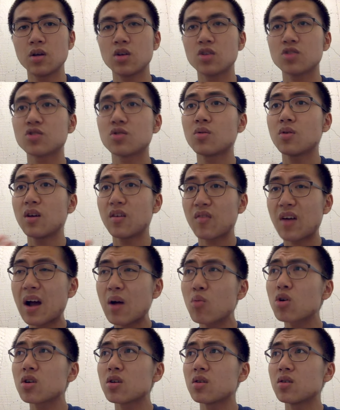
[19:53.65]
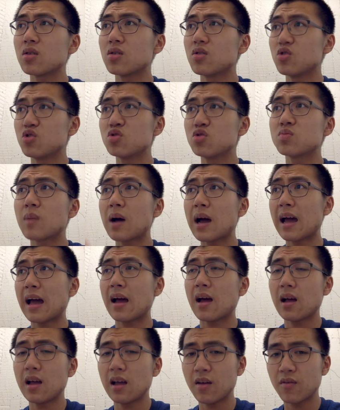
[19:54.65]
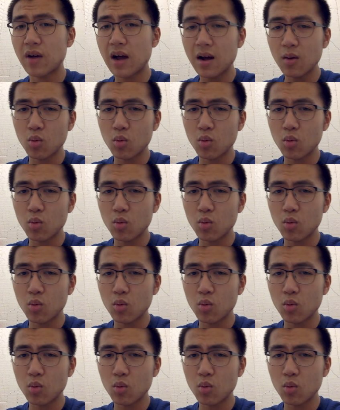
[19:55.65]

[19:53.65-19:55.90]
So if I were to use if I